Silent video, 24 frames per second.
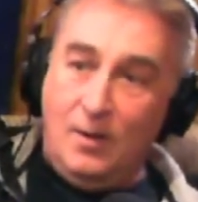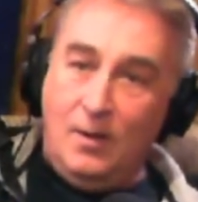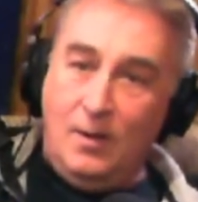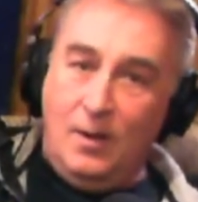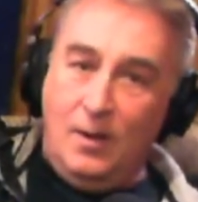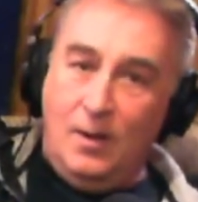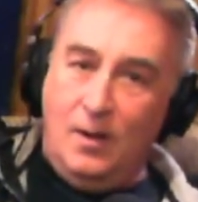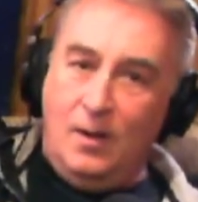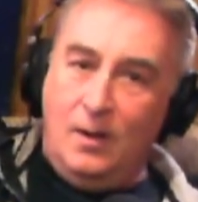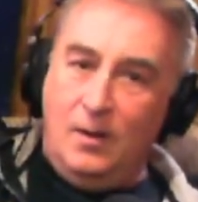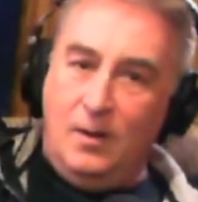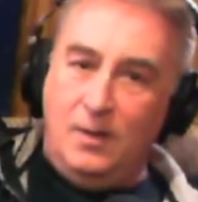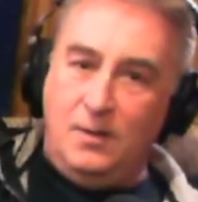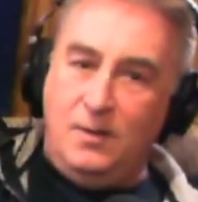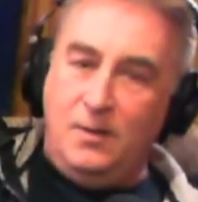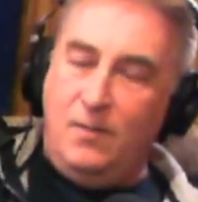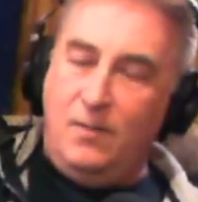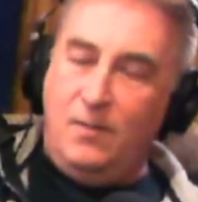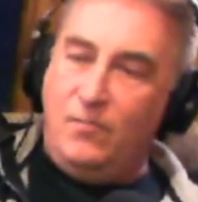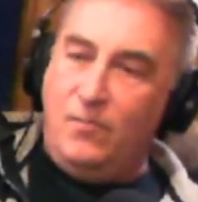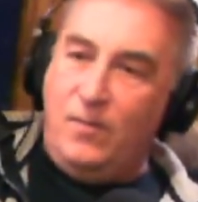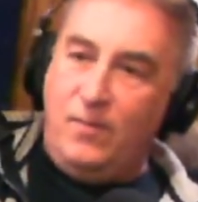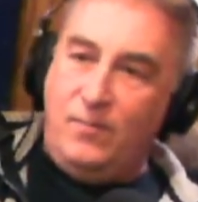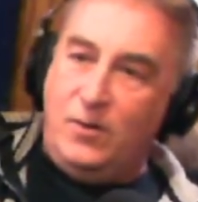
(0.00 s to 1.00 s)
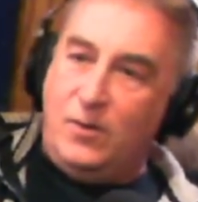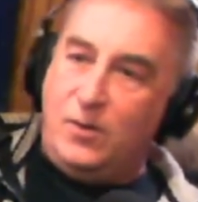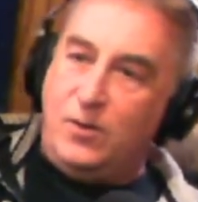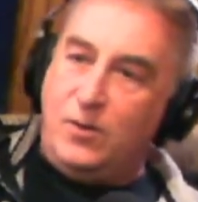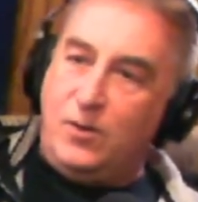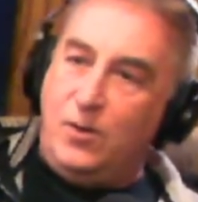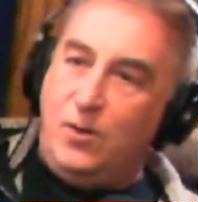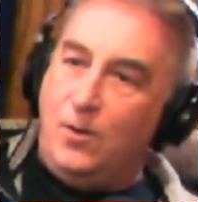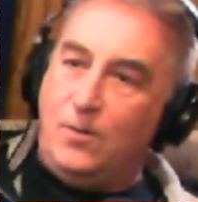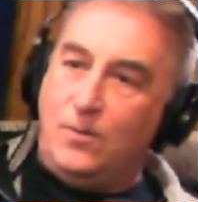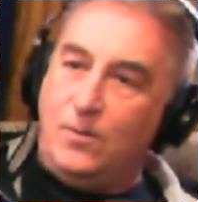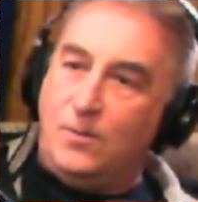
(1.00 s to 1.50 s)
It never even
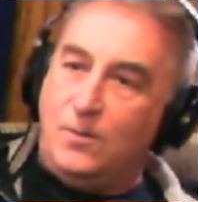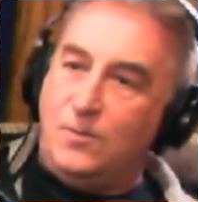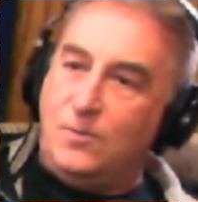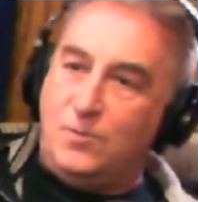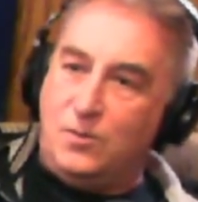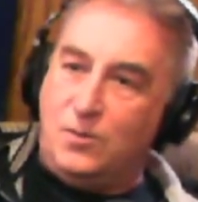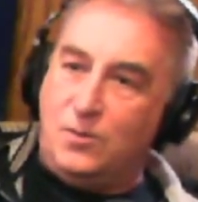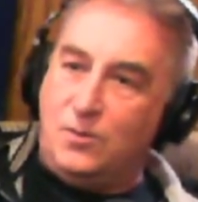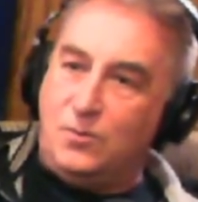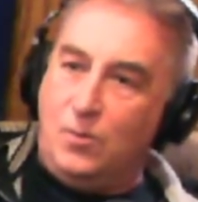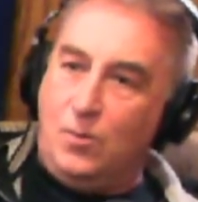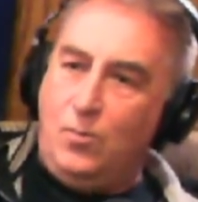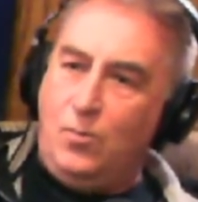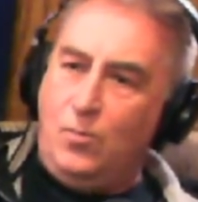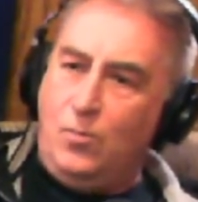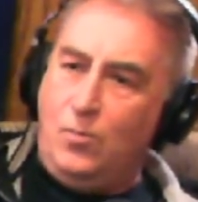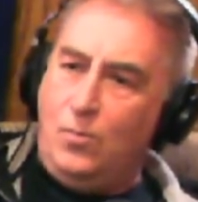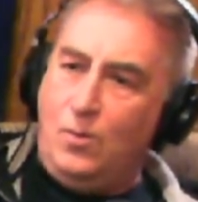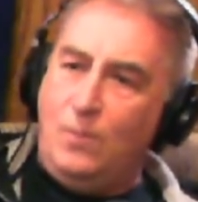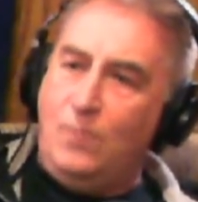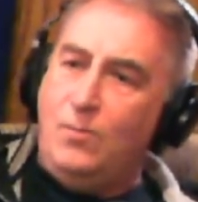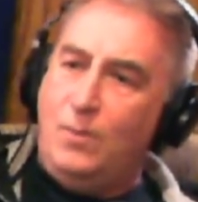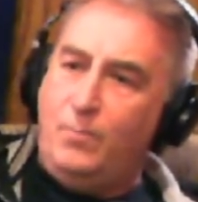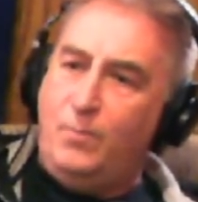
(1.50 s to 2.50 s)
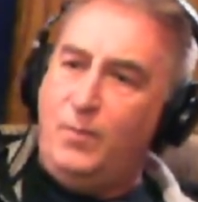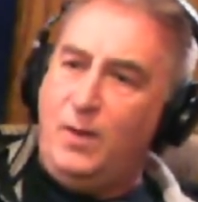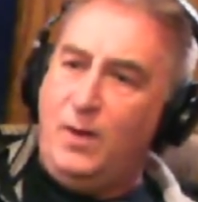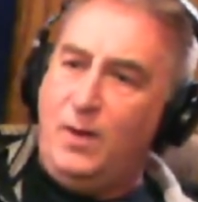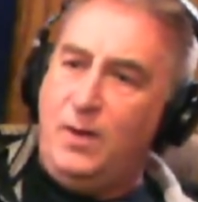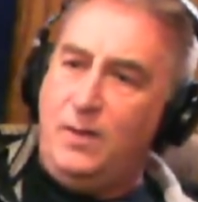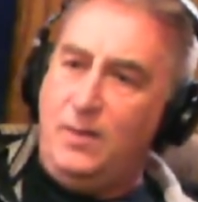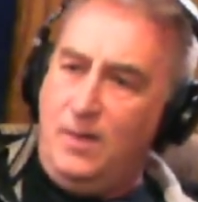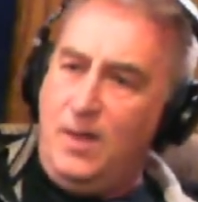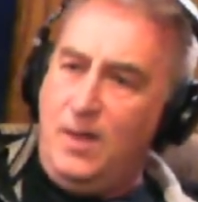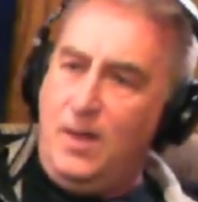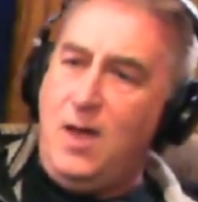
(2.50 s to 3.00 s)
occurred. It's just, oh, I want to play
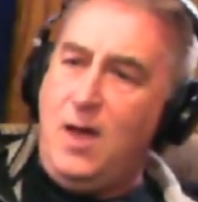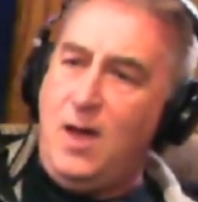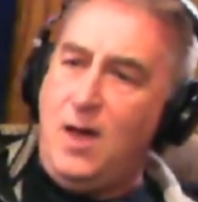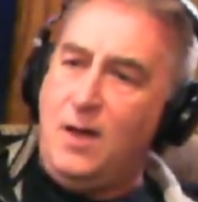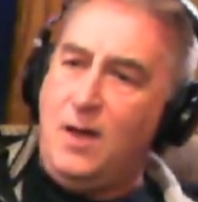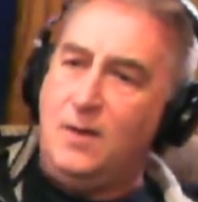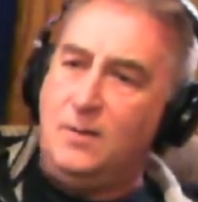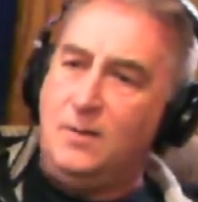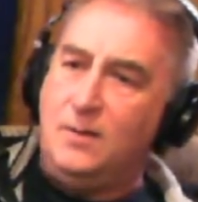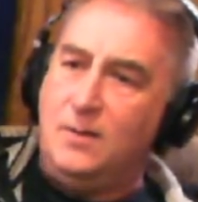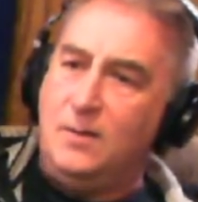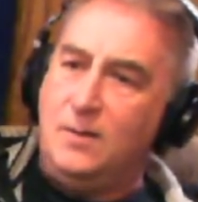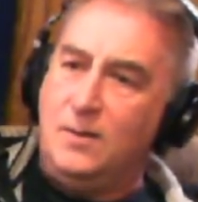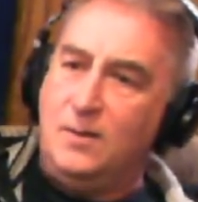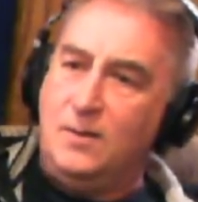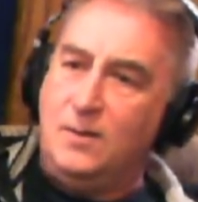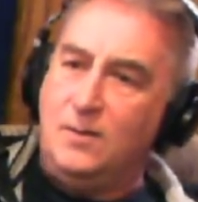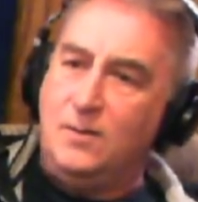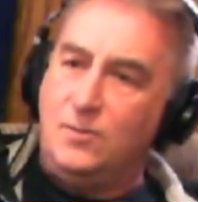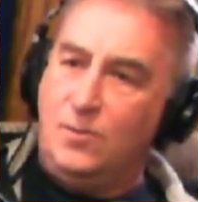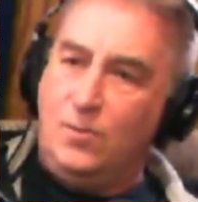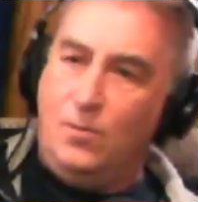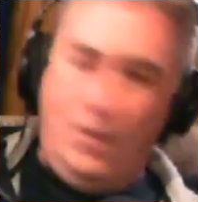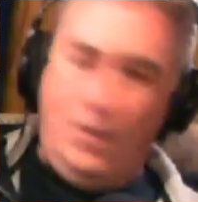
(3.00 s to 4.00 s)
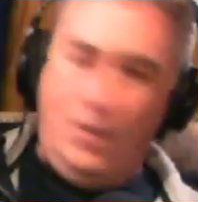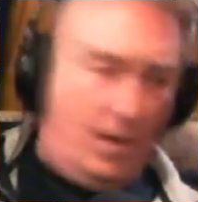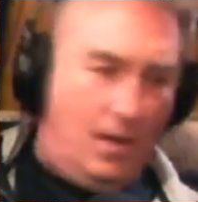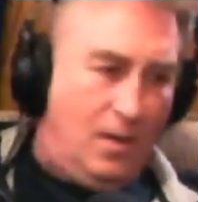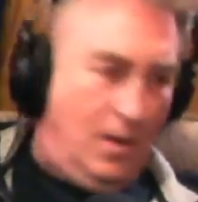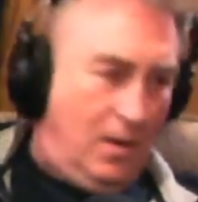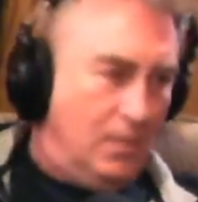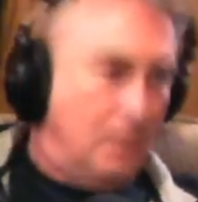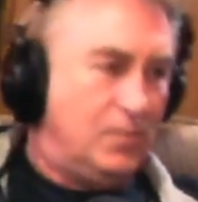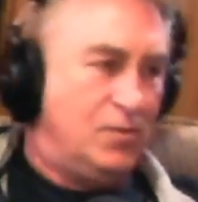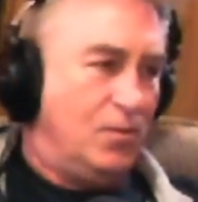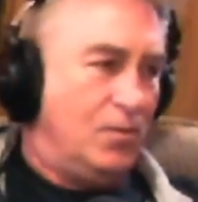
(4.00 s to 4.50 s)
that. Yeah. So,
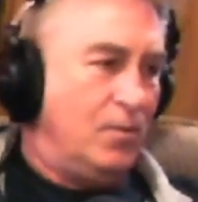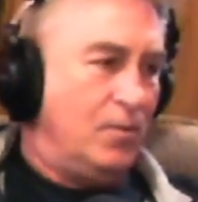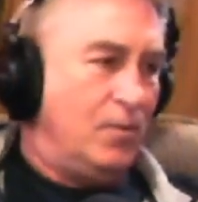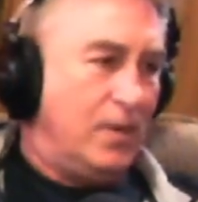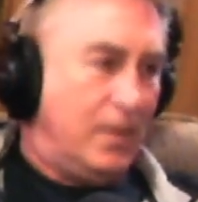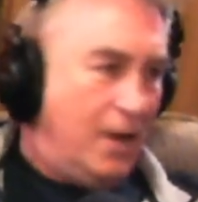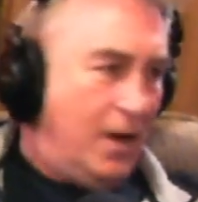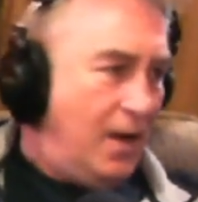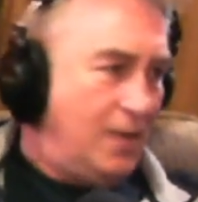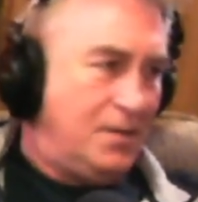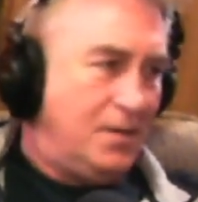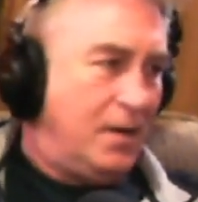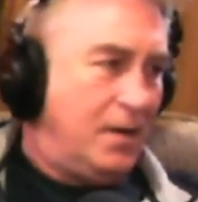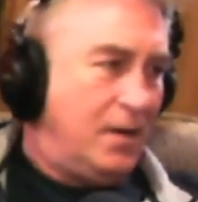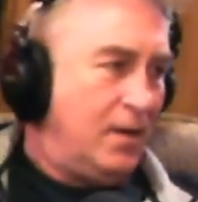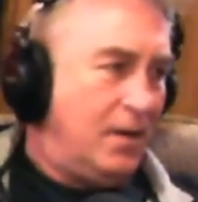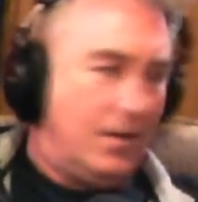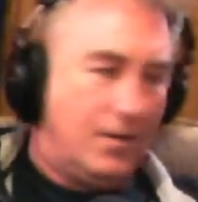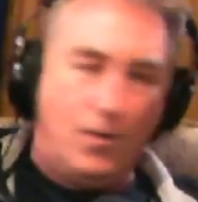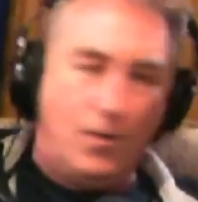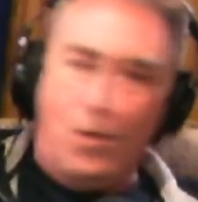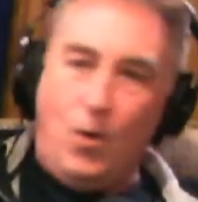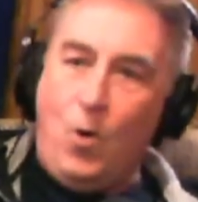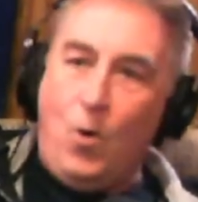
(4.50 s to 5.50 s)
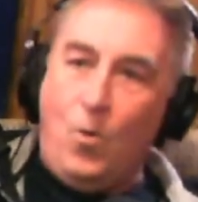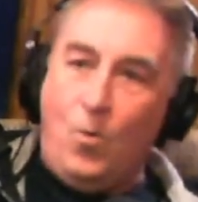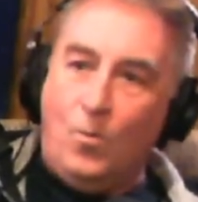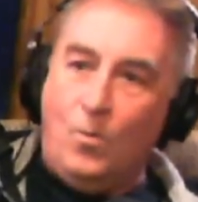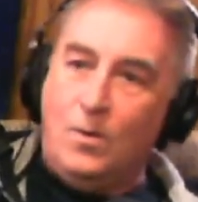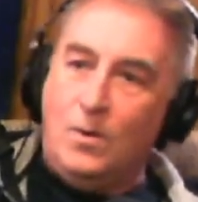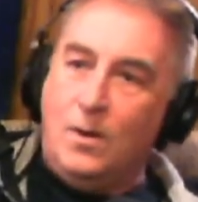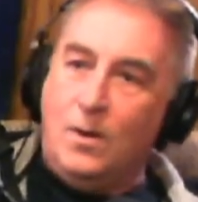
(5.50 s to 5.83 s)
I sorry, guys, I got to go.